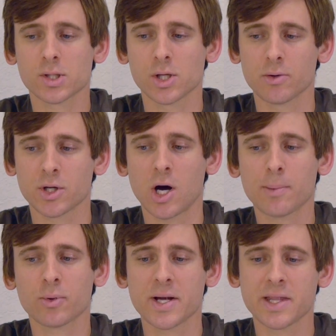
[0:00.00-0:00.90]
So to
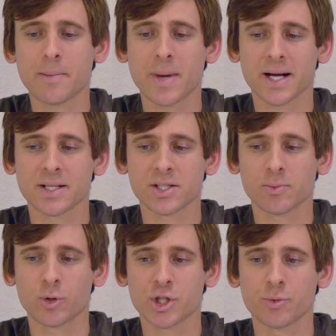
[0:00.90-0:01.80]
operate that
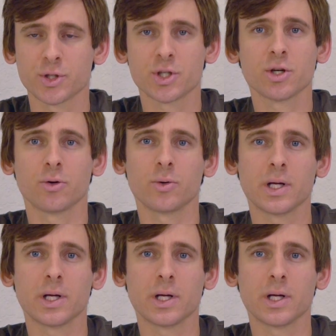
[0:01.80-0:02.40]
mechanism, what you would do